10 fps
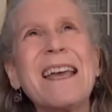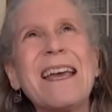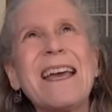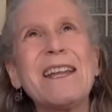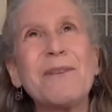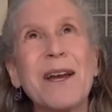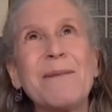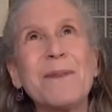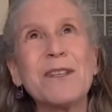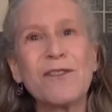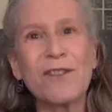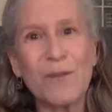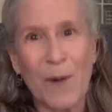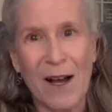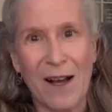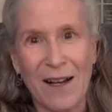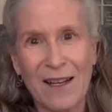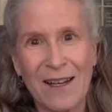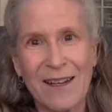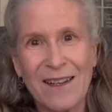Anyway, Mr.
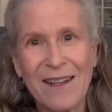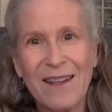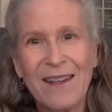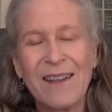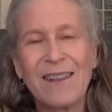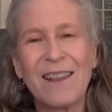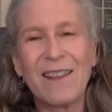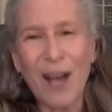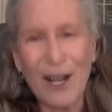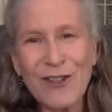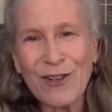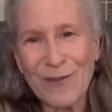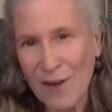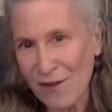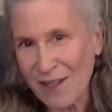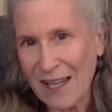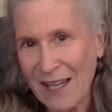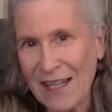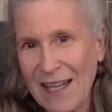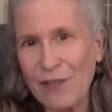Spock, the logical
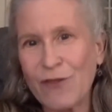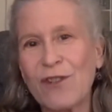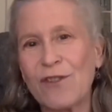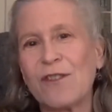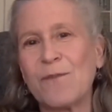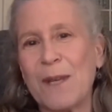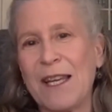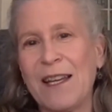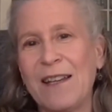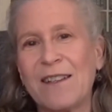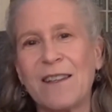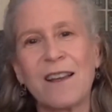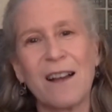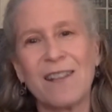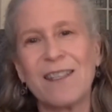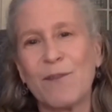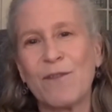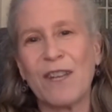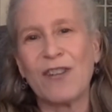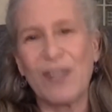Vulcan, introduced me to the concept
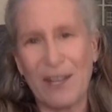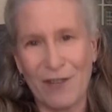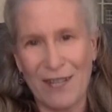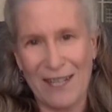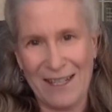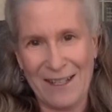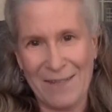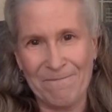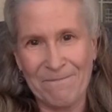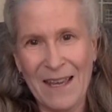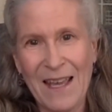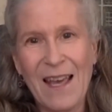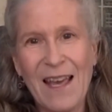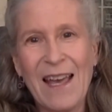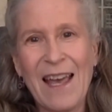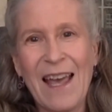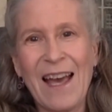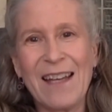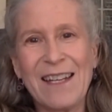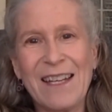of vegetarianism.
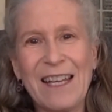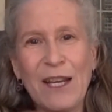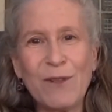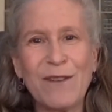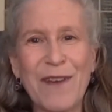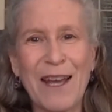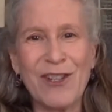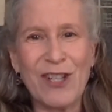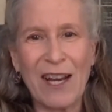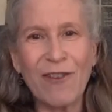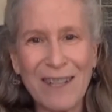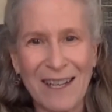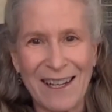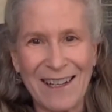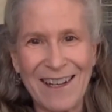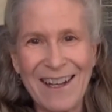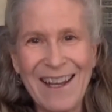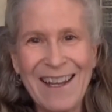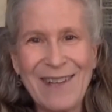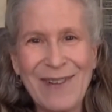And he was a vegetarian,
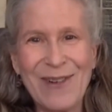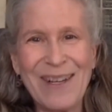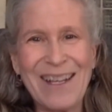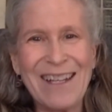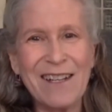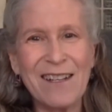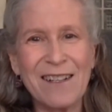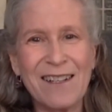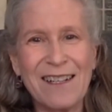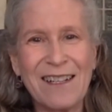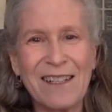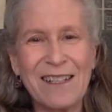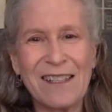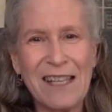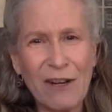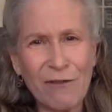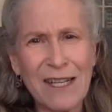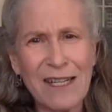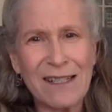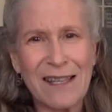you know, in a
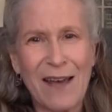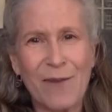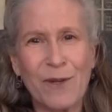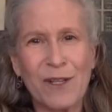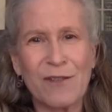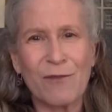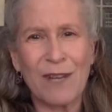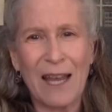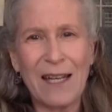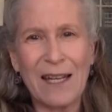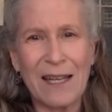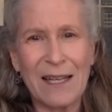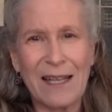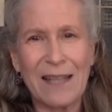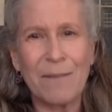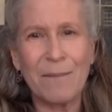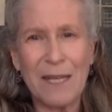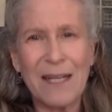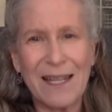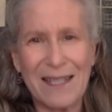series that was created in the
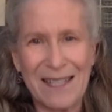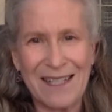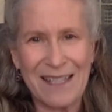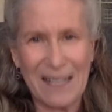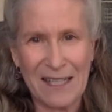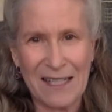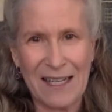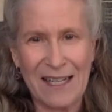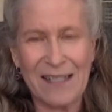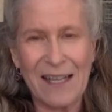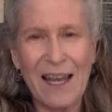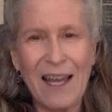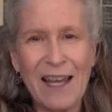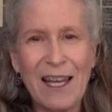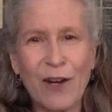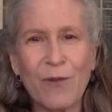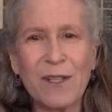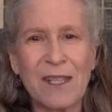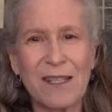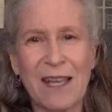mid-1960s. Here
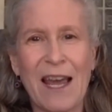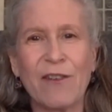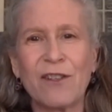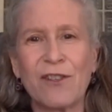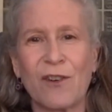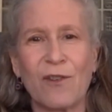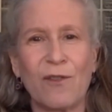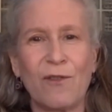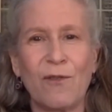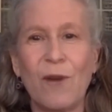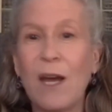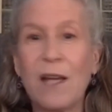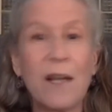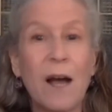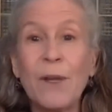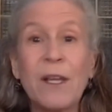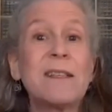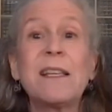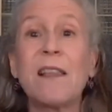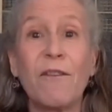was this character who, not
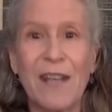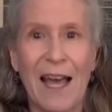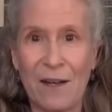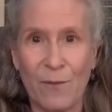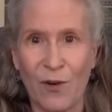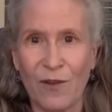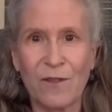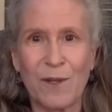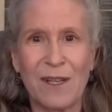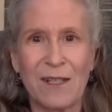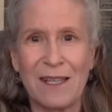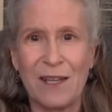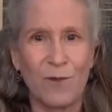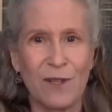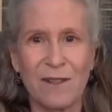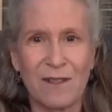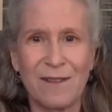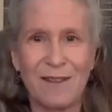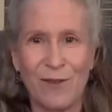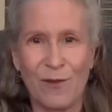because he loved animals, because he
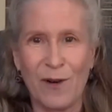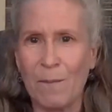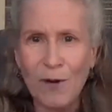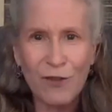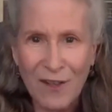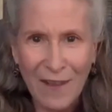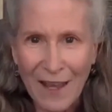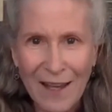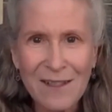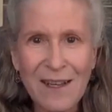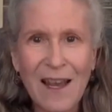was, you know, emotionless,